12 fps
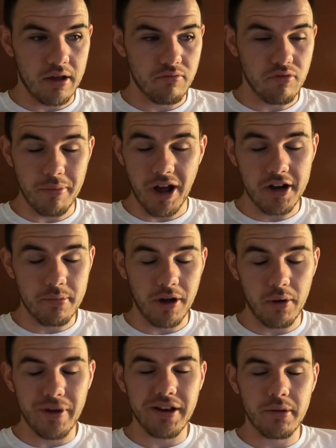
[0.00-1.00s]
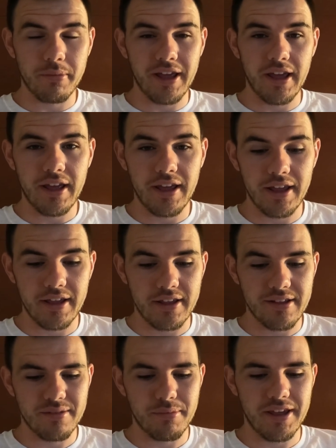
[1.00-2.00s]
Ramada by Wyndham here in
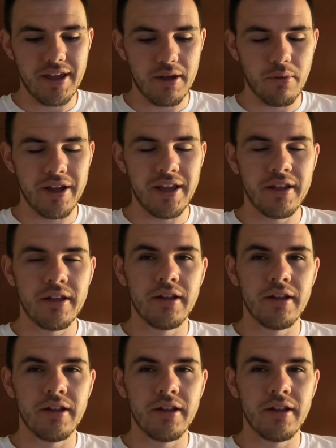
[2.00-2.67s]
Kissimmee Gateway.